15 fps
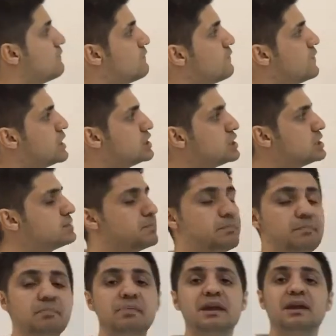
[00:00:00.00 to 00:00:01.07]
which is
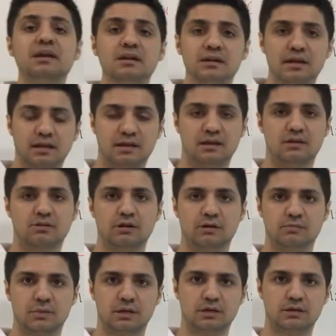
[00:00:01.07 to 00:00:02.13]
bigger than our
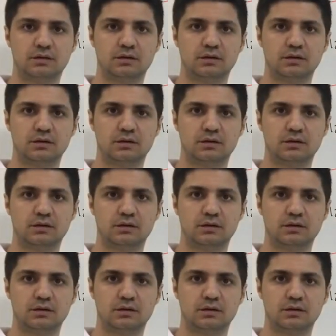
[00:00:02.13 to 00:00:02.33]
number.